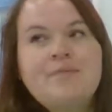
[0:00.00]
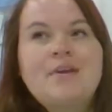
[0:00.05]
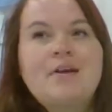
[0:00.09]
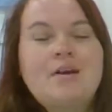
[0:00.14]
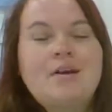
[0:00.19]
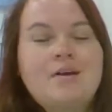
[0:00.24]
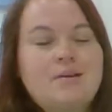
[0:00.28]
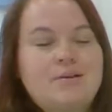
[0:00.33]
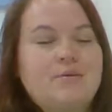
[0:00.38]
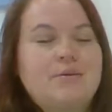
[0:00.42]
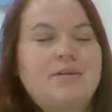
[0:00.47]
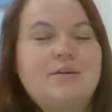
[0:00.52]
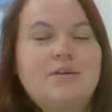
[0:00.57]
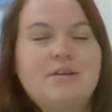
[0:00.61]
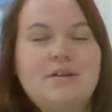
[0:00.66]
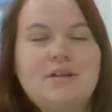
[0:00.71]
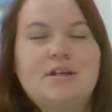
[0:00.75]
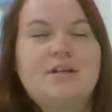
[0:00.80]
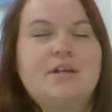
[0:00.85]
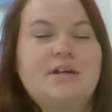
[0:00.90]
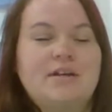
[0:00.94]
I know what you're
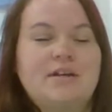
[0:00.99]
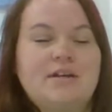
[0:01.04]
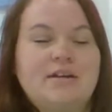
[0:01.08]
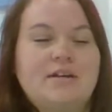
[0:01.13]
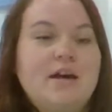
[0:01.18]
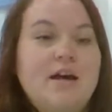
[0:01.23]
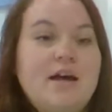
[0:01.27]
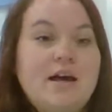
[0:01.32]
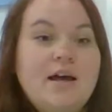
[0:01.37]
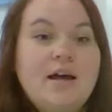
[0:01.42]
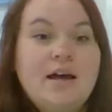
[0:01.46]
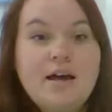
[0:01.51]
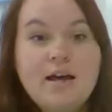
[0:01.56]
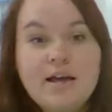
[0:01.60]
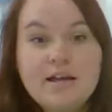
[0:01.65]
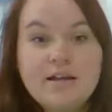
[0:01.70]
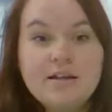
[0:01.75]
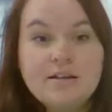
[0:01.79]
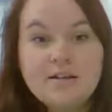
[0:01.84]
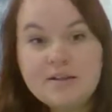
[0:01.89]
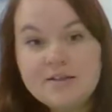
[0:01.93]
thinking. Hey,
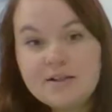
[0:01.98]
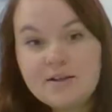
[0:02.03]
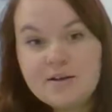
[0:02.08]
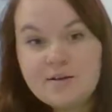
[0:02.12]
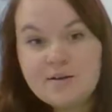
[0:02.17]
Alyssa,